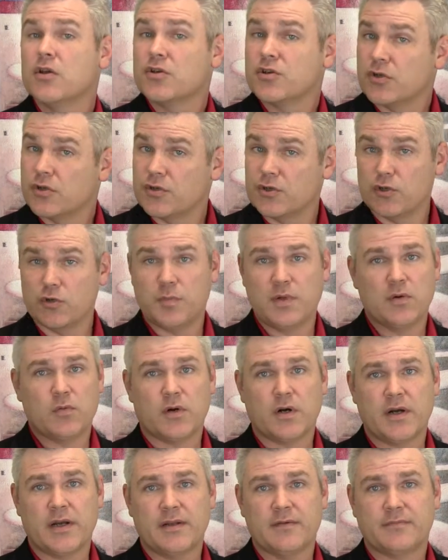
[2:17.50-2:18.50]
Should you be
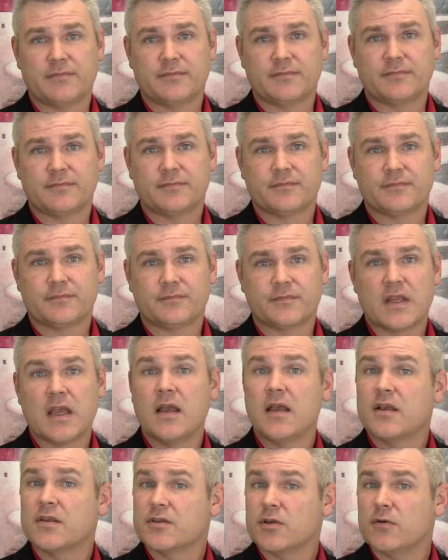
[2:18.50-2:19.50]
worried?
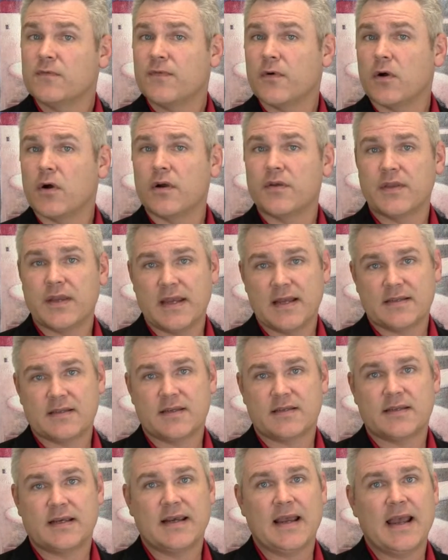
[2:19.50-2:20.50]
So far, the S
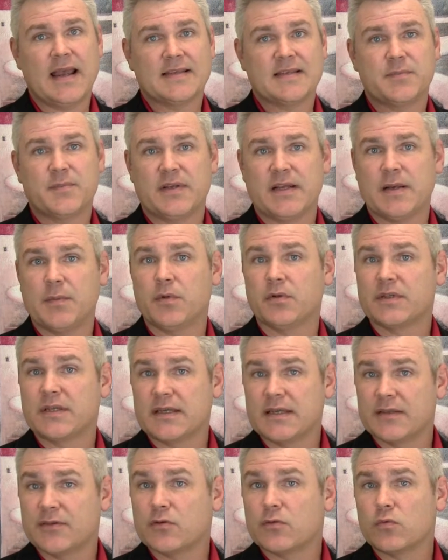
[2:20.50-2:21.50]
S A hasn't been able to
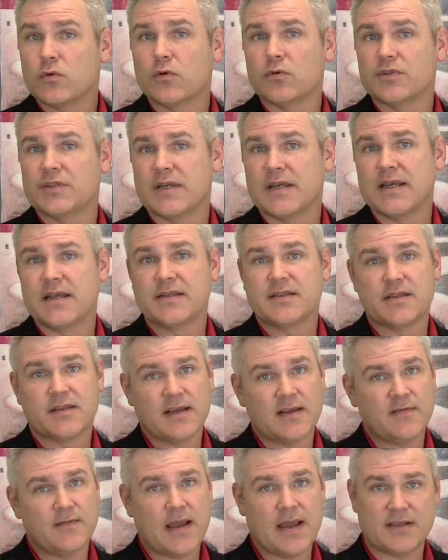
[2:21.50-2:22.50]
get the rule change that
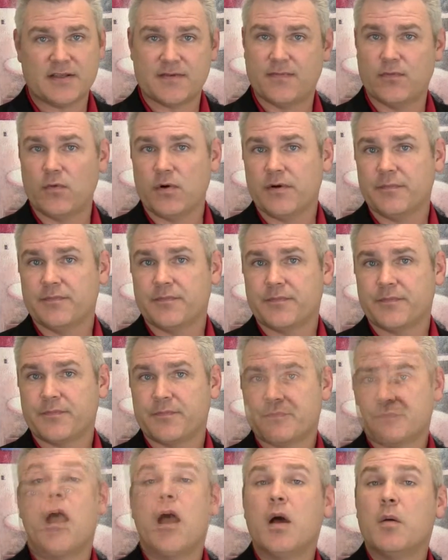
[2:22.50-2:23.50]
they've asked for.
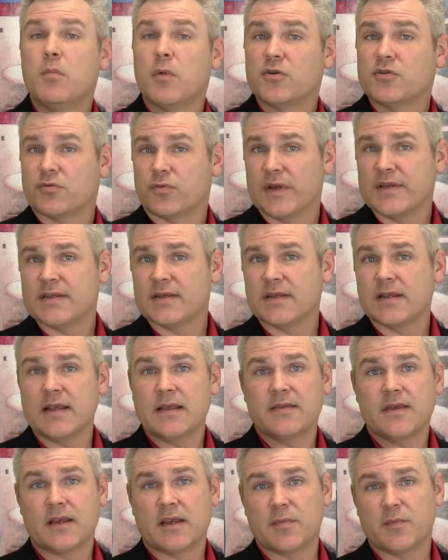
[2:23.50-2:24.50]
Most recently,
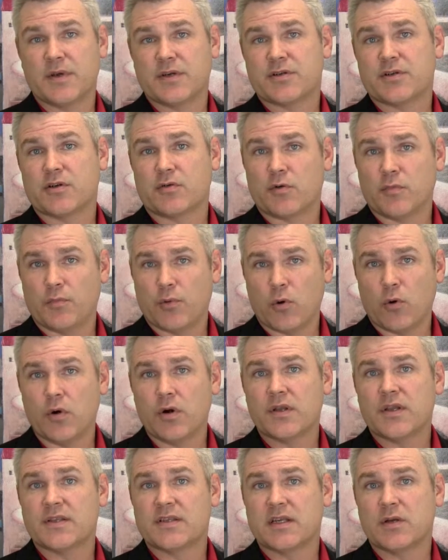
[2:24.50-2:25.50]
they commissioned a
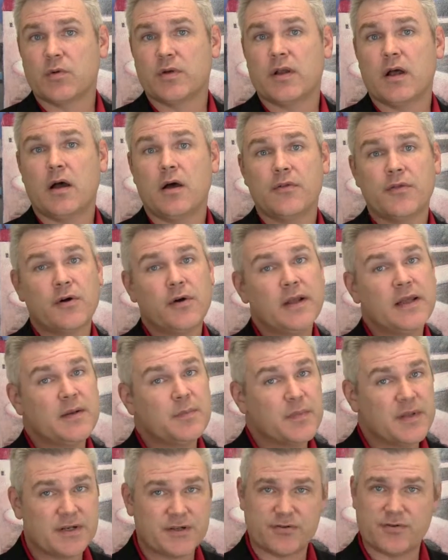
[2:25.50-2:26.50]
report to see what other
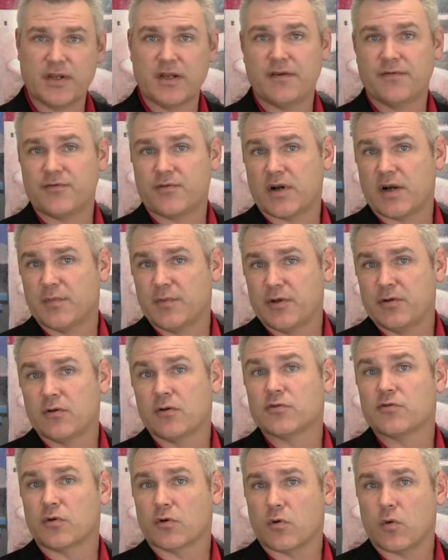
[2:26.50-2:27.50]
administrative
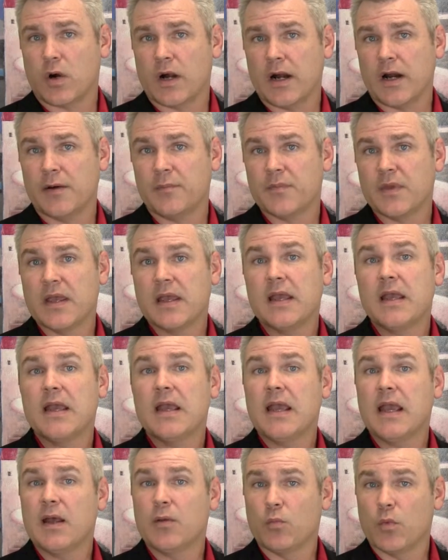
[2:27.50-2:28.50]
tribunals require
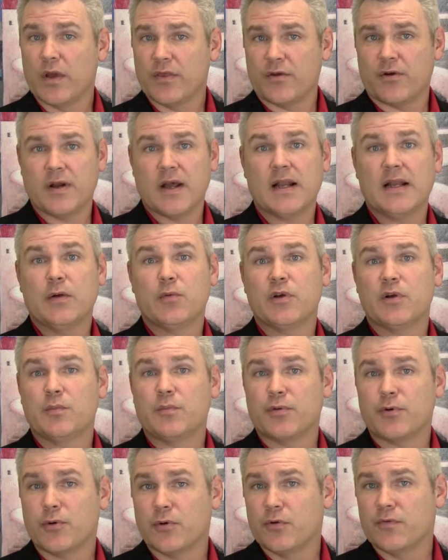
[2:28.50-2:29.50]
and whether or not it would
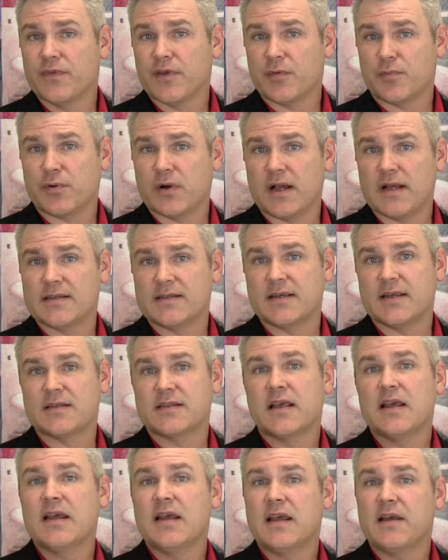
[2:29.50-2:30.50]
improve their
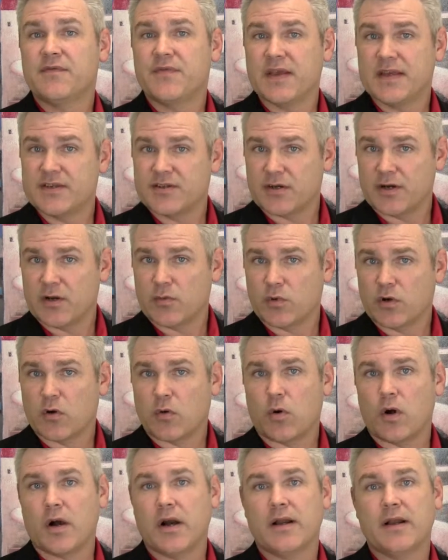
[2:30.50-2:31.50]
process if they started
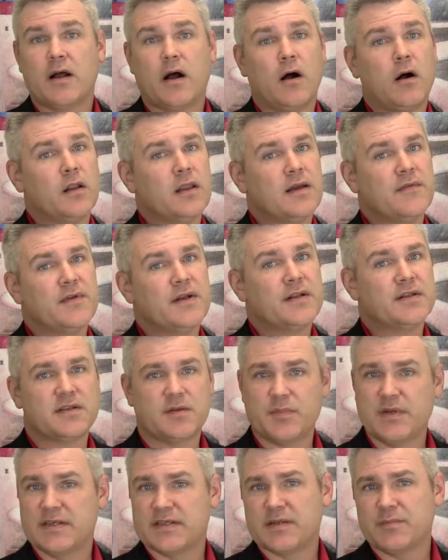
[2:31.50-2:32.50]
requiring all evidence
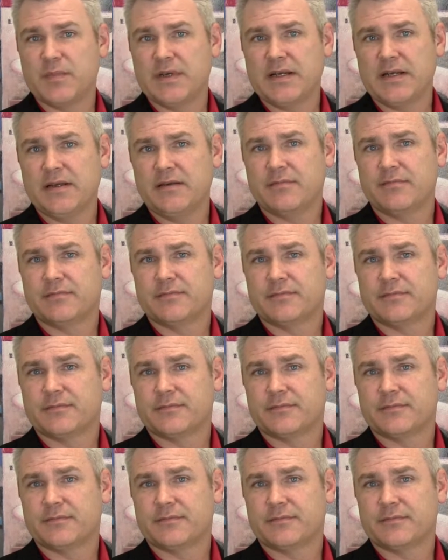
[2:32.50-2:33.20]
to be submitted.